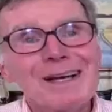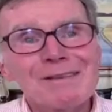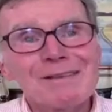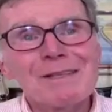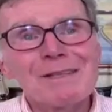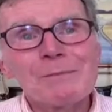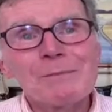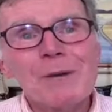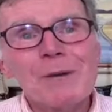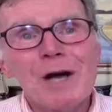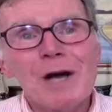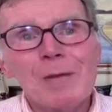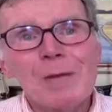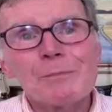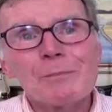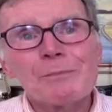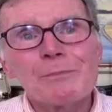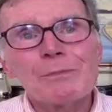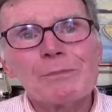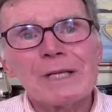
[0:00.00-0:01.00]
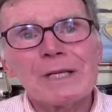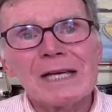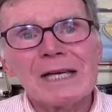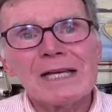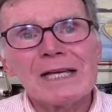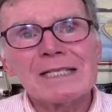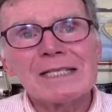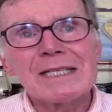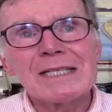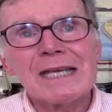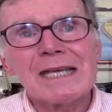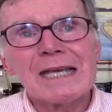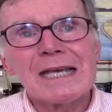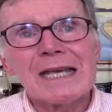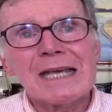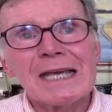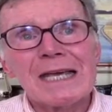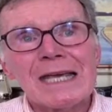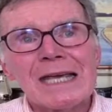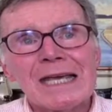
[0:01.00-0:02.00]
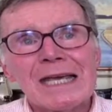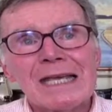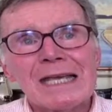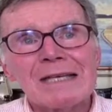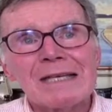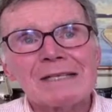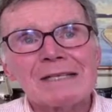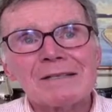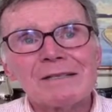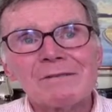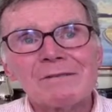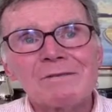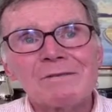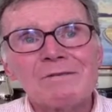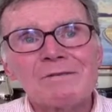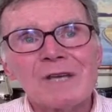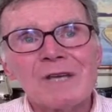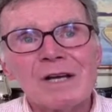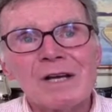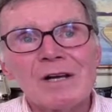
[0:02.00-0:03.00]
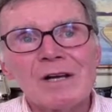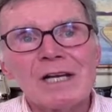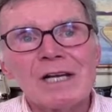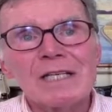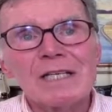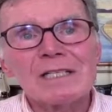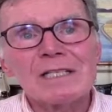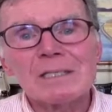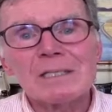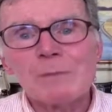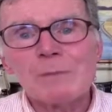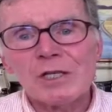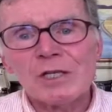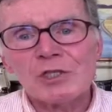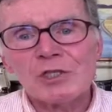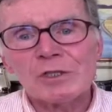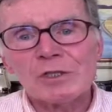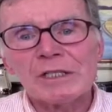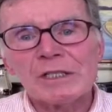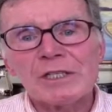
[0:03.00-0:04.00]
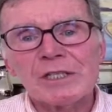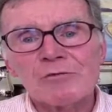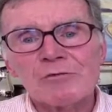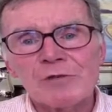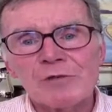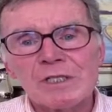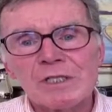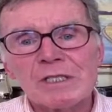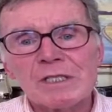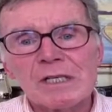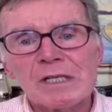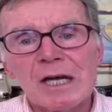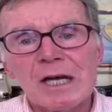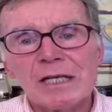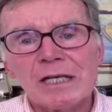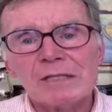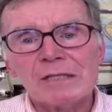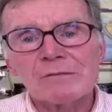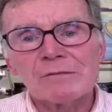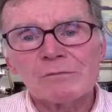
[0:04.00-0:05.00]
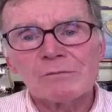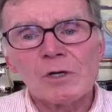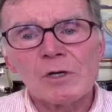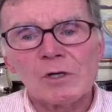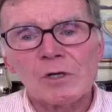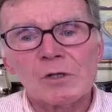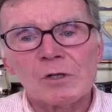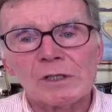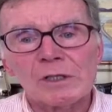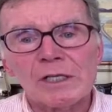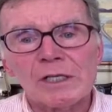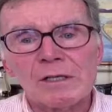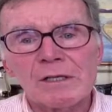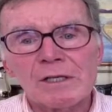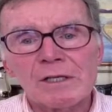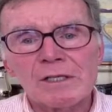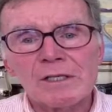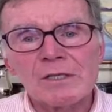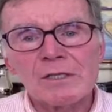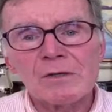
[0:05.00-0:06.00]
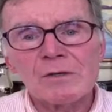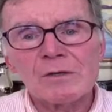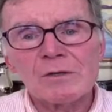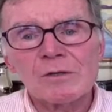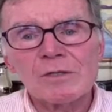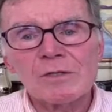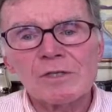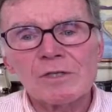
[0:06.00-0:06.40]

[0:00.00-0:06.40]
The bar plays a very special interest kind of role in this whole